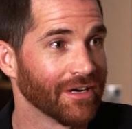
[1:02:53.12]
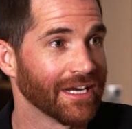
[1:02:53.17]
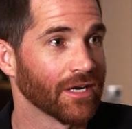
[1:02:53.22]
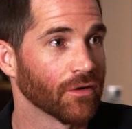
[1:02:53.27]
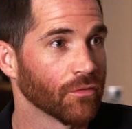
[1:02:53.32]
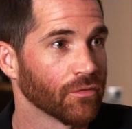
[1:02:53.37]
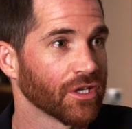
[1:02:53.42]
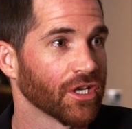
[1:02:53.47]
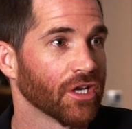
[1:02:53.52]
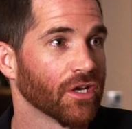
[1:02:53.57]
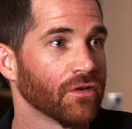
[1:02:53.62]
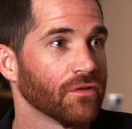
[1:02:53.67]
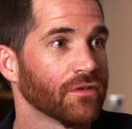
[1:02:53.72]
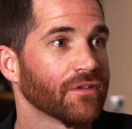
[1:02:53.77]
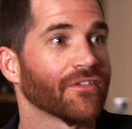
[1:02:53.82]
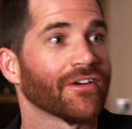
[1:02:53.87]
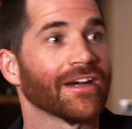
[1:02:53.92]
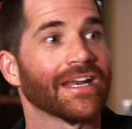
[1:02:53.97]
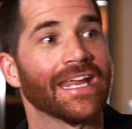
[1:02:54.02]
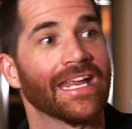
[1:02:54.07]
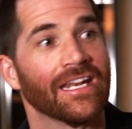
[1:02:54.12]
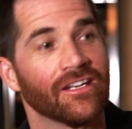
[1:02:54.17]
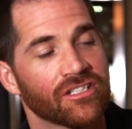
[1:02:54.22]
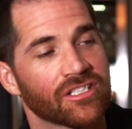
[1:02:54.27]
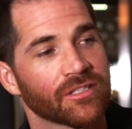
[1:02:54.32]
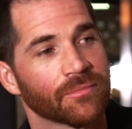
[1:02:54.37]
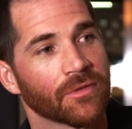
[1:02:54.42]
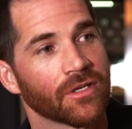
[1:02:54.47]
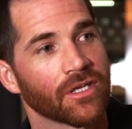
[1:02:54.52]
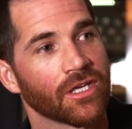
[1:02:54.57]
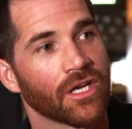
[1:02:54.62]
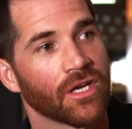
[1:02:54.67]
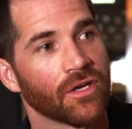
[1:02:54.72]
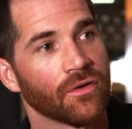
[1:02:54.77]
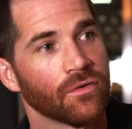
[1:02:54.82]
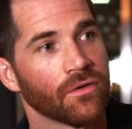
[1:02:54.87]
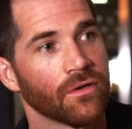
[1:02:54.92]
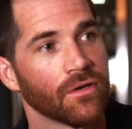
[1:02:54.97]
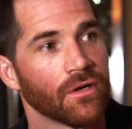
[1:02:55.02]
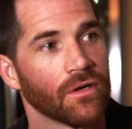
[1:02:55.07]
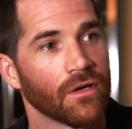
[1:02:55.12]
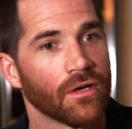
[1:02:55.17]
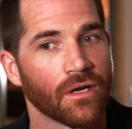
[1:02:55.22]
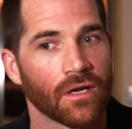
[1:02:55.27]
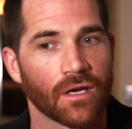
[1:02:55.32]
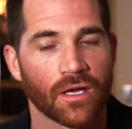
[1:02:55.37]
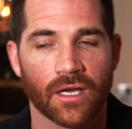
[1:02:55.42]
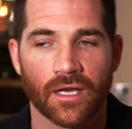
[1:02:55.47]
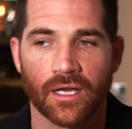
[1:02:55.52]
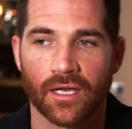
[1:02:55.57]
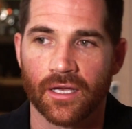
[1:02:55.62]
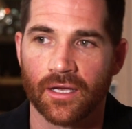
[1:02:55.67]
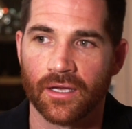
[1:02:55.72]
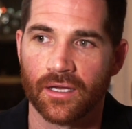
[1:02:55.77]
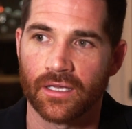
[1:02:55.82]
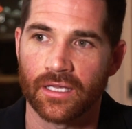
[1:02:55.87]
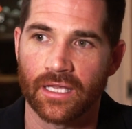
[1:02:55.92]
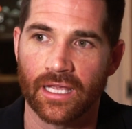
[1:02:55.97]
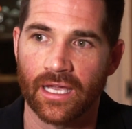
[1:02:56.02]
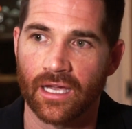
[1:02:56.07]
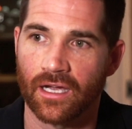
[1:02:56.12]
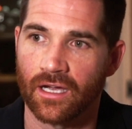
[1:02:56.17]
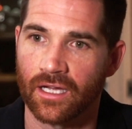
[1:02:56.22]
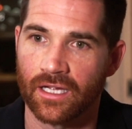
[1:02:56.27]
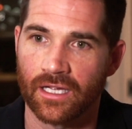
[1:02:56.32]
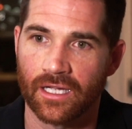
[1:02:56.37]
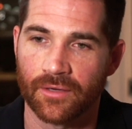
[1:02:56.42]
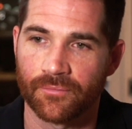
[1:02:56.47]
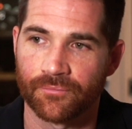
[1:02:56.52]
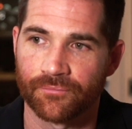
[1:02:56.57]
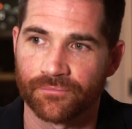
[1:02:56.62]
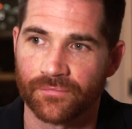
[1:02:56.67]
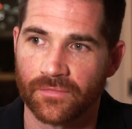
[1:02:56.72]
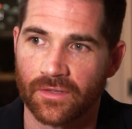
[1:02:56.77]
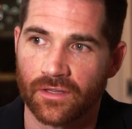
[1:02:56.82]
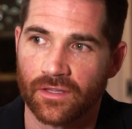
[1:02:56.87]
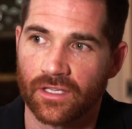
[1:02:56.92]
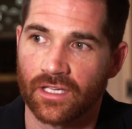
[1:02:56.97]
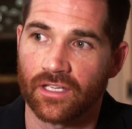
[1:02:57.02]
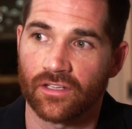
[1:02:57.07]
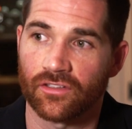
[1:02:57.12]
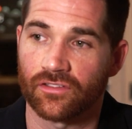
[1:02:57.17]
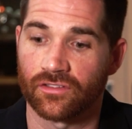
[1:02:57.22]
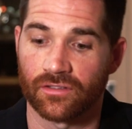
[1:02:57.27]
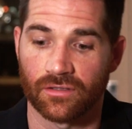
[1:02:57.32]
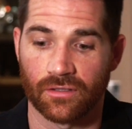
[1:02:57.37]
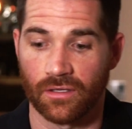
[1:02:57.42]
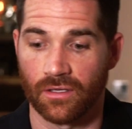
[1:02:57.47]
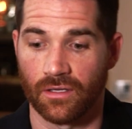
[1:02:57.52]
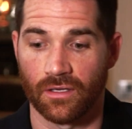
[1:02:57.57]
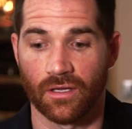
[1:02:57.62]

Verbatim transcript: real you, the very intimate you. I think it's.